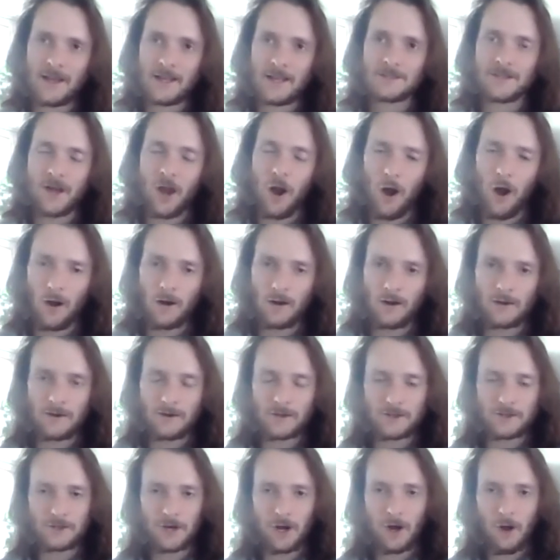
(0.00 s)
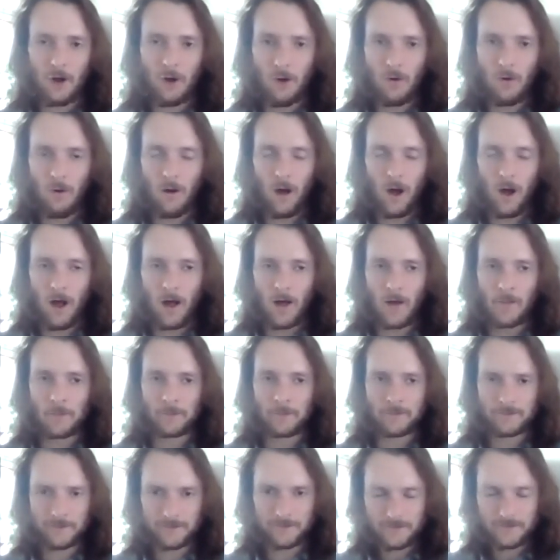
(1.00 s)
harder to show
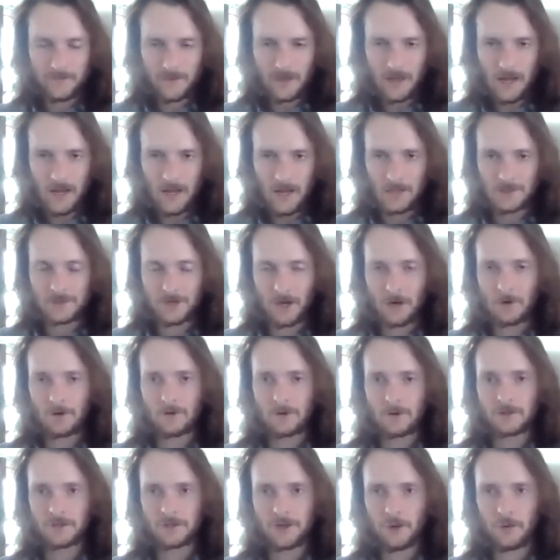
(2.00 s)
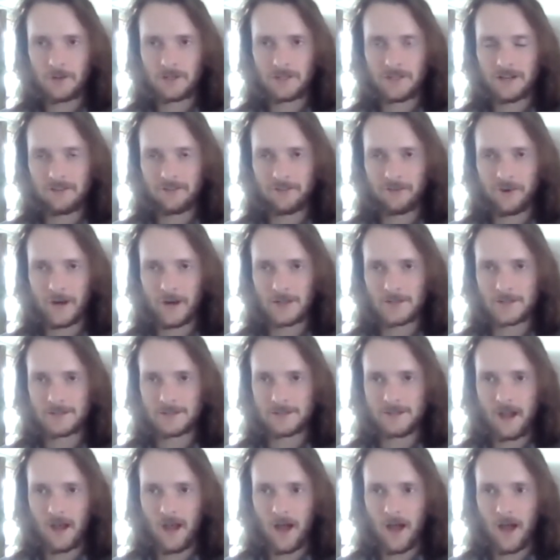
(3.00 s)
a difference